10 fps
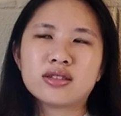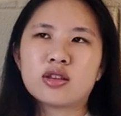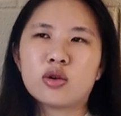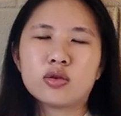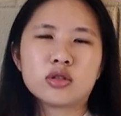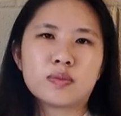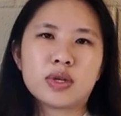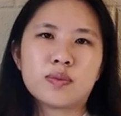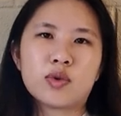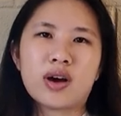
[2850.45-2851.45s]
to the older
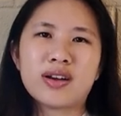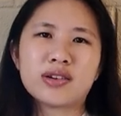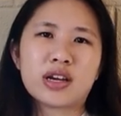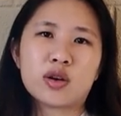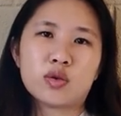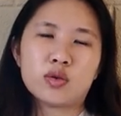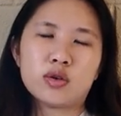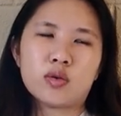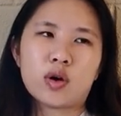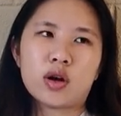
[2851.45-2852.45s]
people, I don't care who
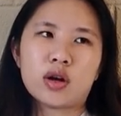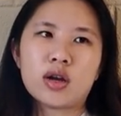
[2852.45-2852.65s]
you are,